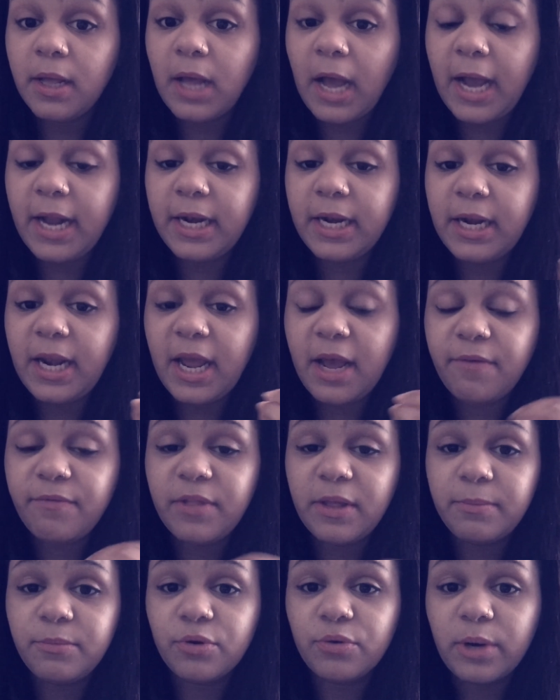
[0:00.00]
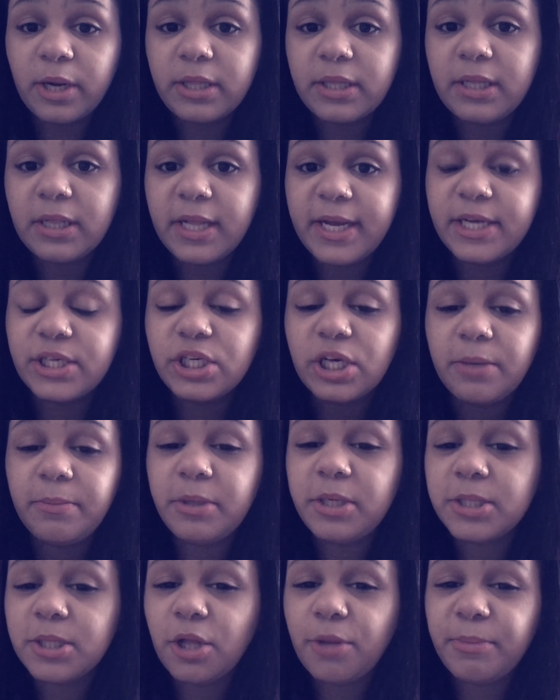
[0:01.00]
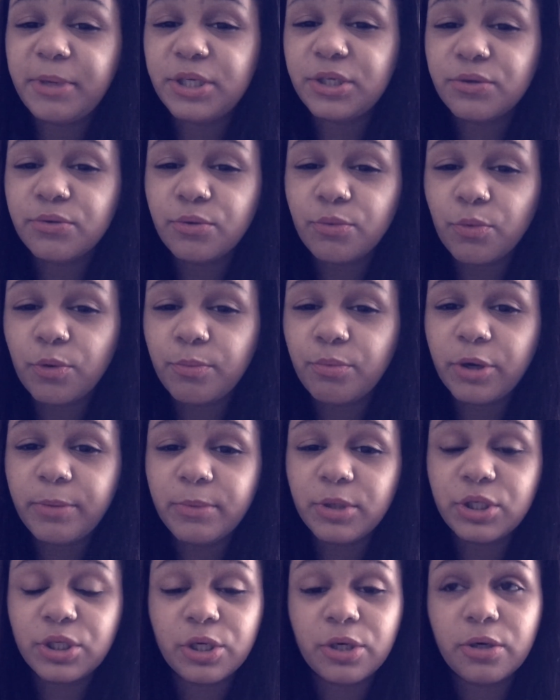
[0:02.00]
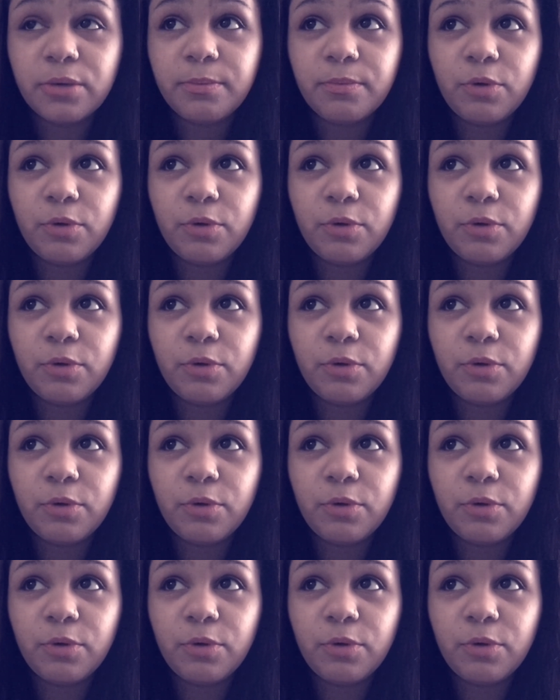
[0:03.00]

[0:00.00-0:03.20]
I didn't have them directly latch on because all my children were premature,